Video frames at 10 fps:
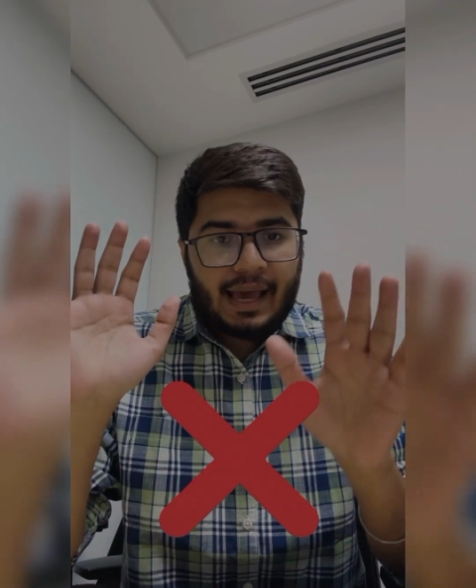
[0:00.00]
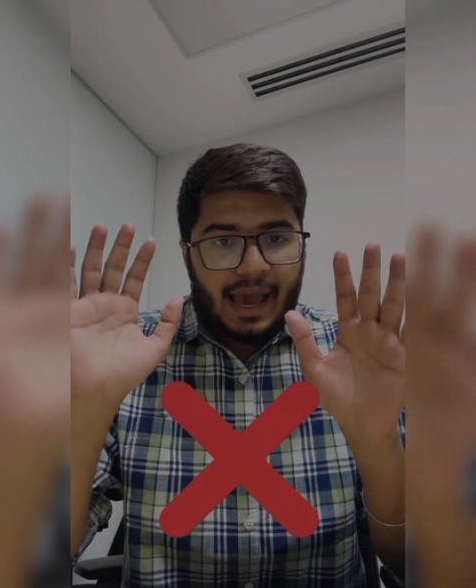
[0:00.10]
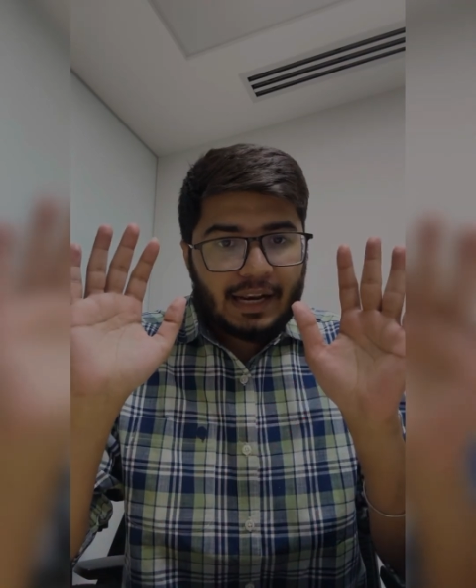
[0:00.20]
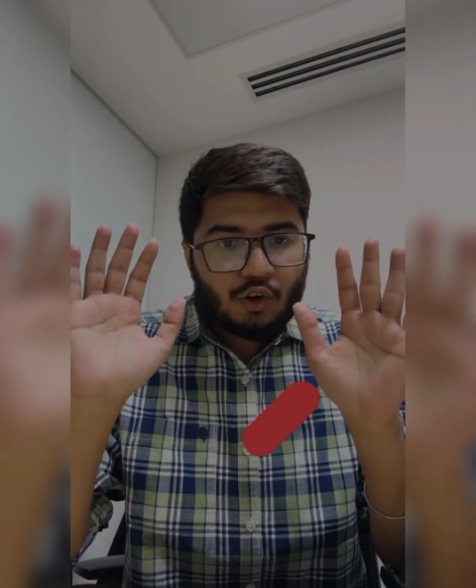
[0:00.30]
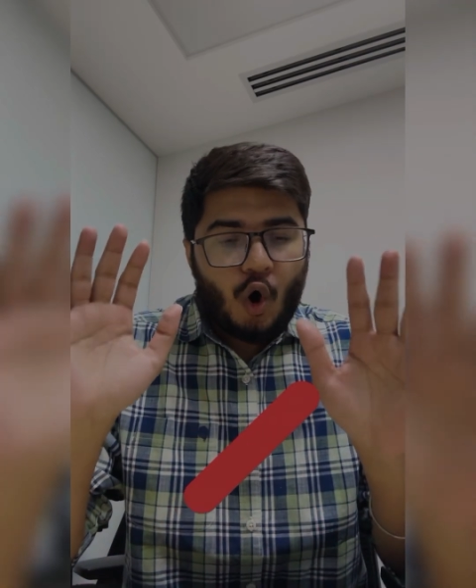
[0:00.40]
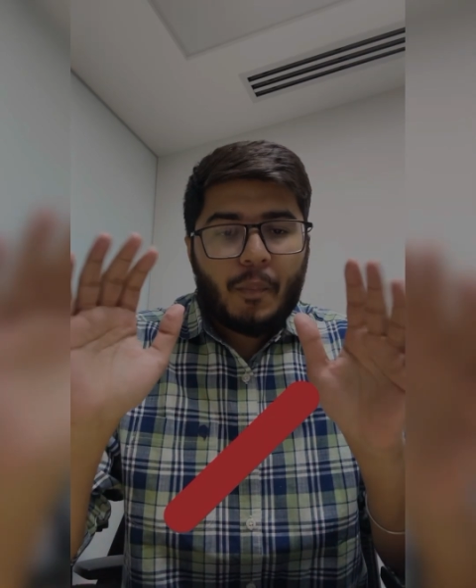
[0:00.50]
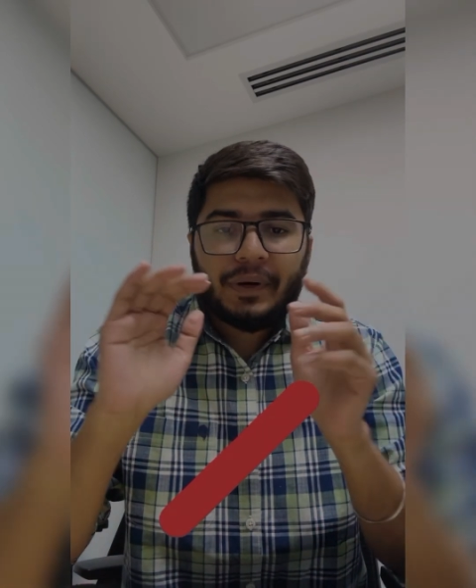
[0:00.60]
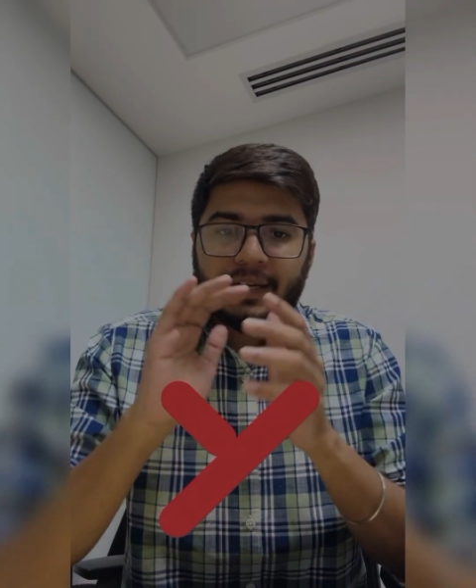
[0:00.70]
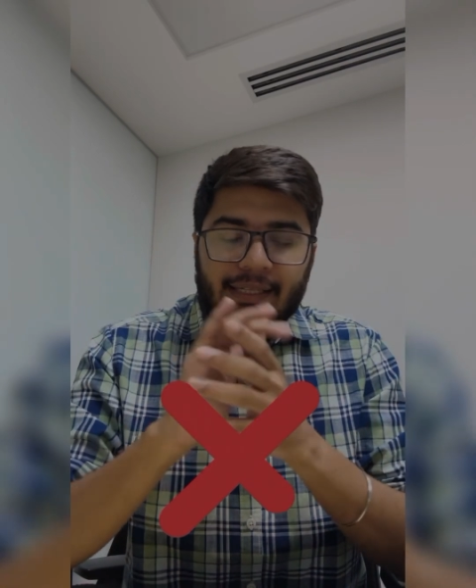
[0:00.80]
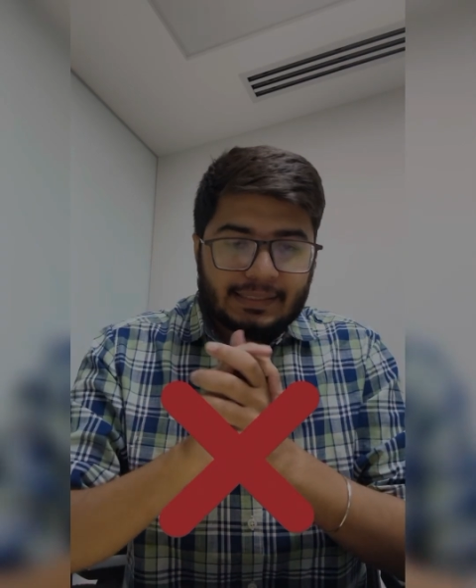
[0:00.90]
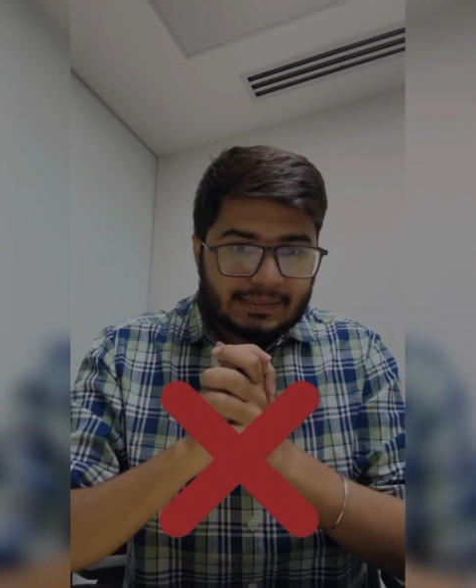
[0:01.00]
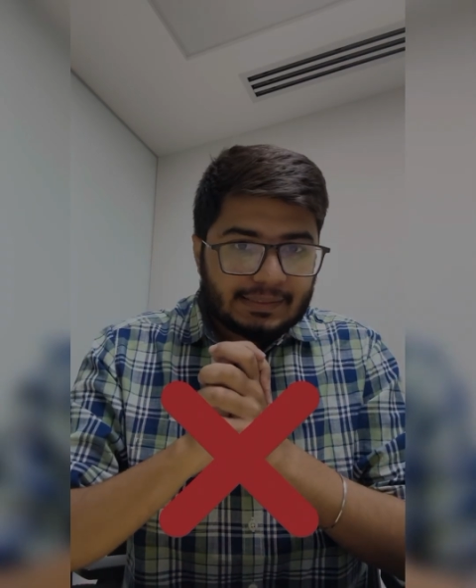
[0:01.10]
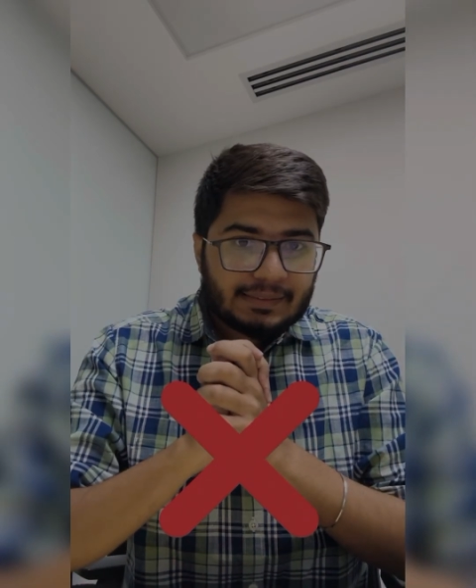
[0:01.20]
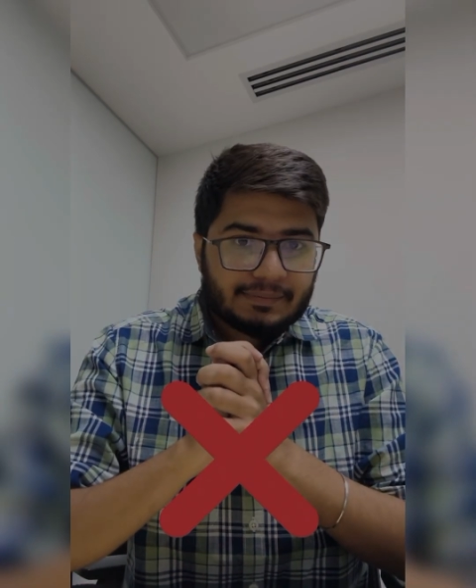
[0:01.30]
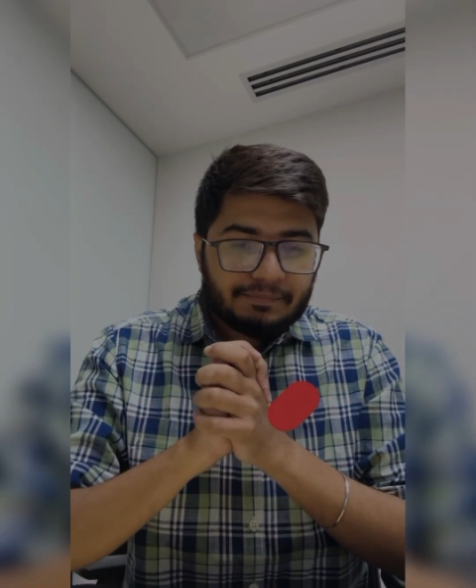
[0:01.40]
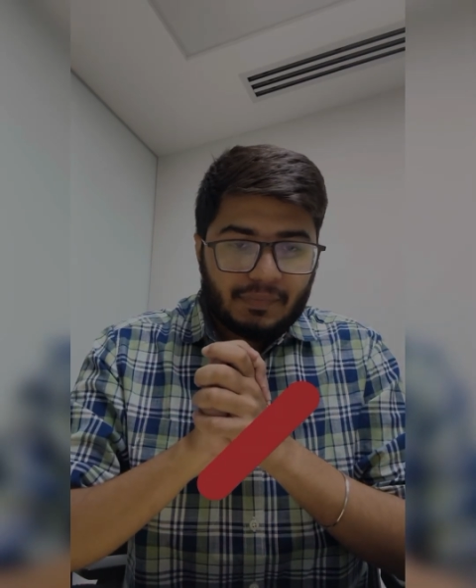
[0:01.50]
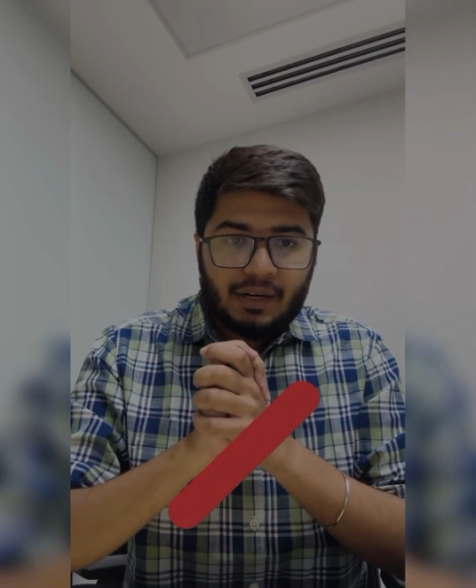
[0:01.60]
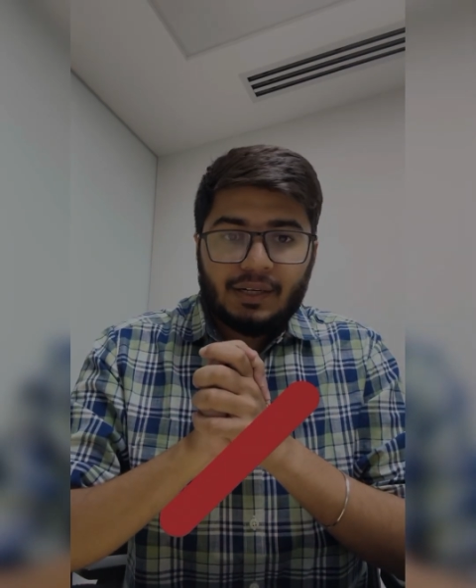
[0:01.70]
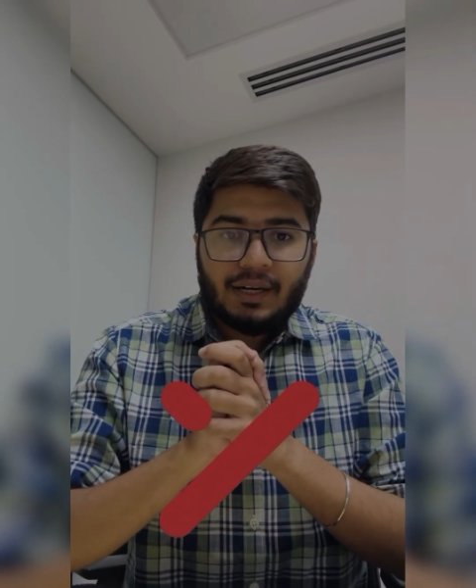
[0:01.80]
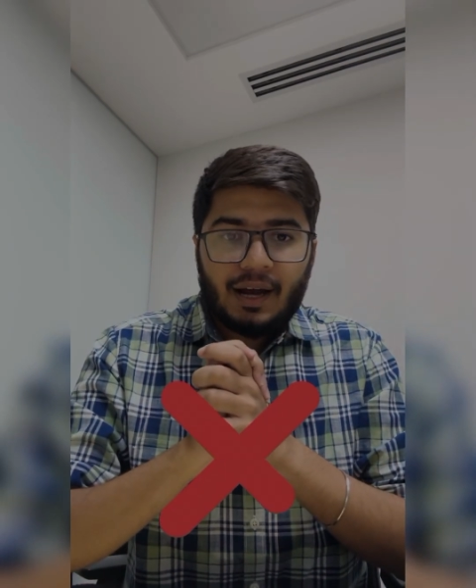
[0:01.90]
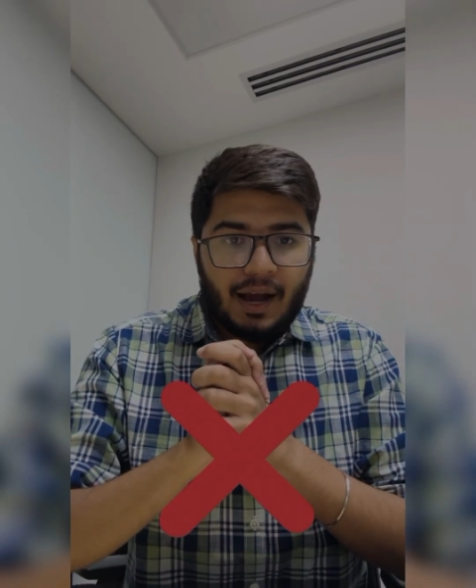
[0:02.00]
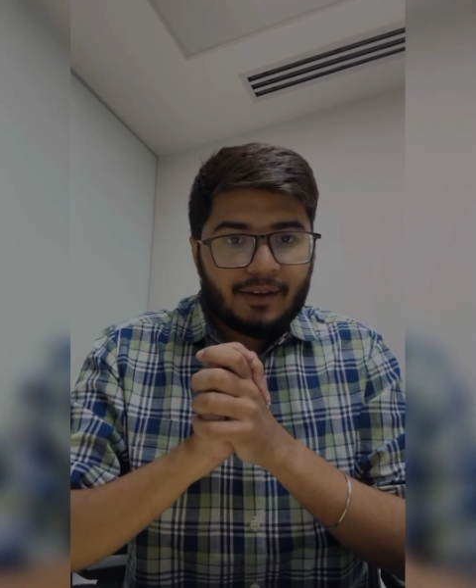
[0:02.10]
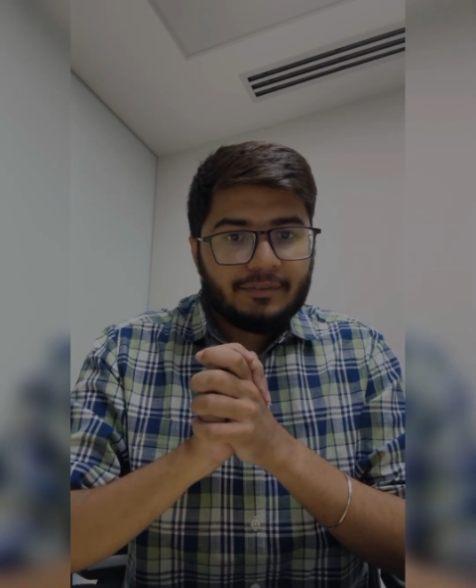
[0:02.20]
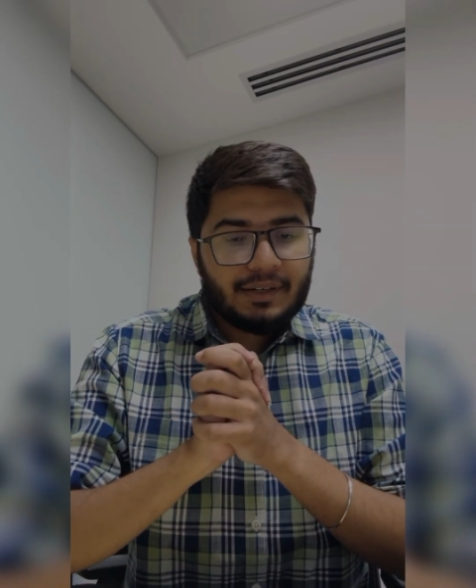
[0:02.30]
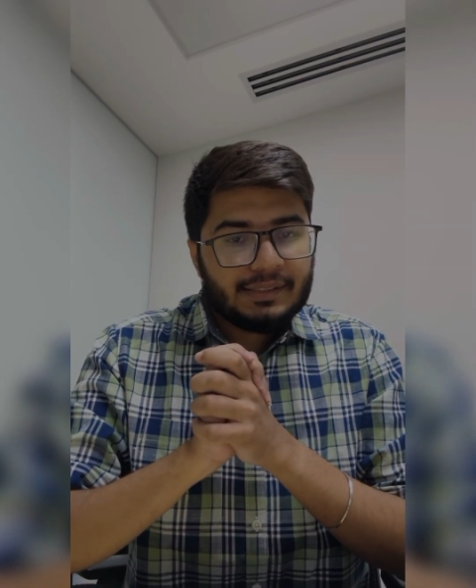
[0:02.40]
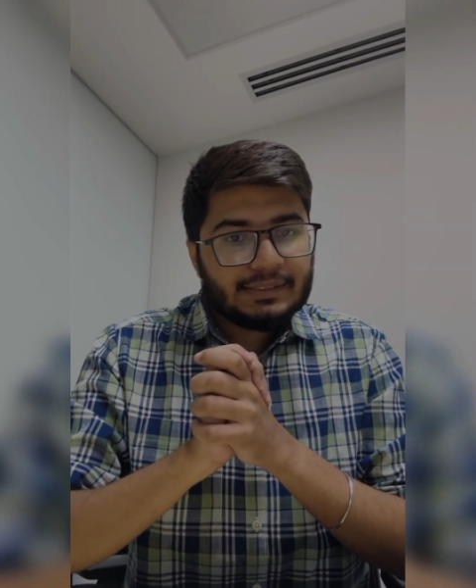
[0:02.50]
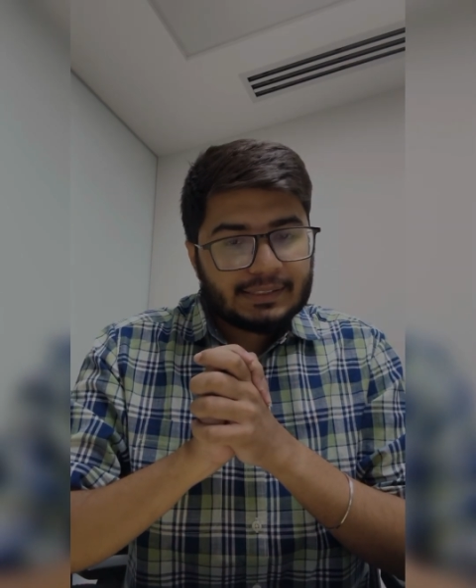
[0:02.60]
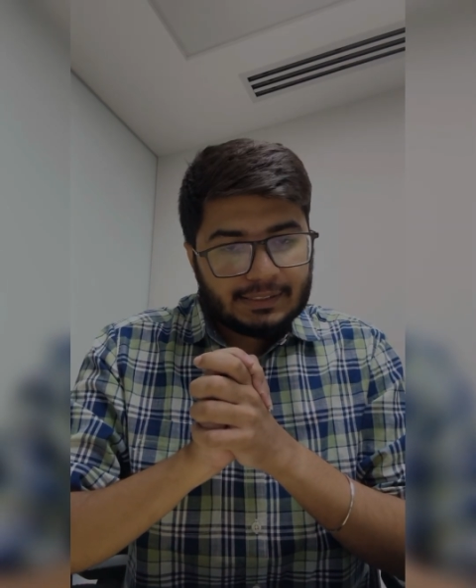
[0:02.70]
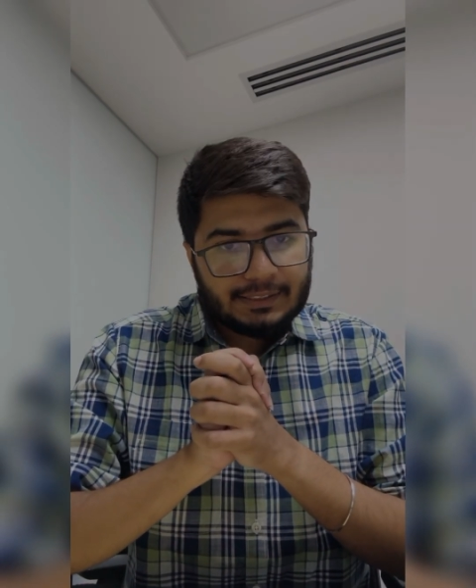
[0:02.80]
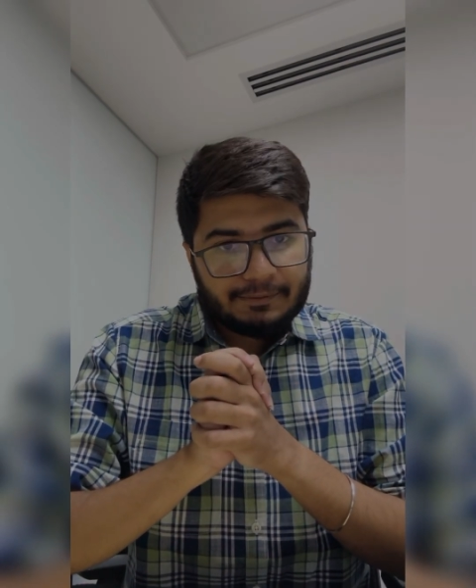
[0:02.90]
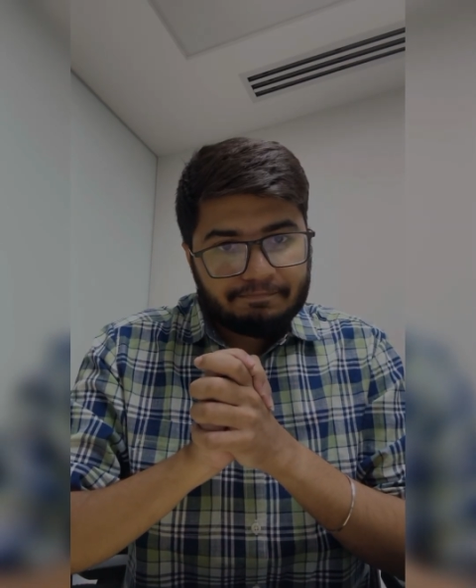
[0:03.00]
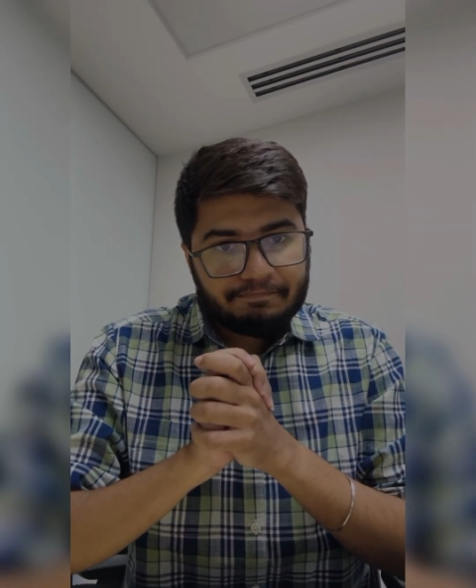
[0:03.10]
and operating lease under IFRS 16.